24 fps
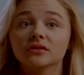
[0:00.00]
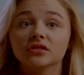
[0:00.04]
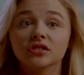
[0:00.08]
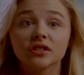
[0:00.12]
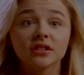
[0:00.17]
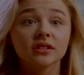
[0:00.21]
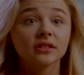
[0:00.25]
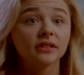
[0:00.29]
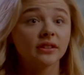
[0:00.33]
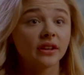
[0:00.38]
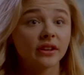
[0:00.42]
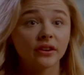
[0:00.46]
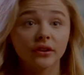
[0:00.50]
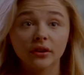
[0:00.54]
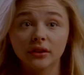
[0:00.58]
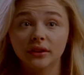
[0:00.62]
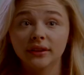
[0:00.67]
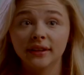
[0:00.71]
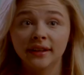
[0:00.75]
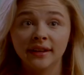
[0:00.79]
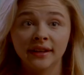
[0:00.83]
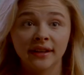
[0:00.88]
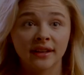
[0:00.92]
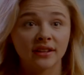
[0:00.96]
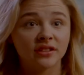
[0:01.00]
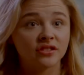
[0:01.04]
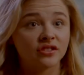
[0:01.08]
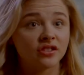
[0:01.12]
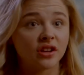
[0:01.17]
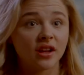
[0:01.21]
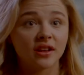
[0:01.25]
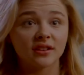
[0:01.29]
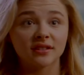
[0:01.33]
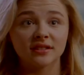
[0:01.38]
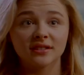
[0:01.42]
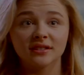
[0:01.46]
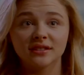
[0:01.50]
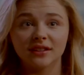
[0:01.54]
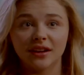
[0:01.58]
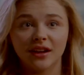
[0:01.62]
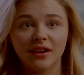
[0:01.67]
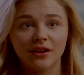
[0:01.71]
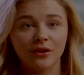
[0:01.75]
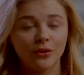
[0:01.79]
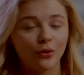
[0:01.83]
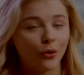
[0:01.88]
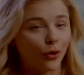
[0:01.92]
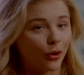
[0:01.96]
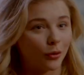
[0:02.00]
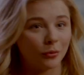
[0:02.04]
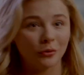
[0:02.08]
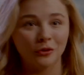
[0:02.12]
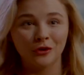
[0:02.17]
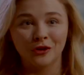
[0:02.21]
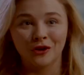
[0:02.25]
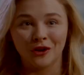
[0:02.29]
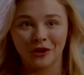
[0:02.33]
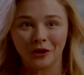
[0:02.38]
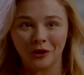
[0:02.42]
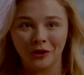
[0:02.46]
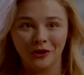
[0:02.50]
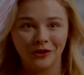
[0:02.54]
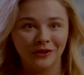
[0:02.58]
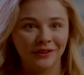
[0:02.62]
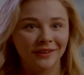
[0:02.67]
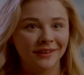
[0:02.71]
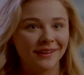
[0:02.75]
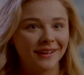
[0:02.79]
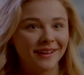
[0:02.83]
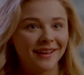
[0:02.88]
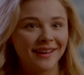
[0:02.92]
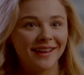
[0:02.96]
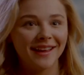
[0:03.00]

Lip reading: She literally is just a normal girl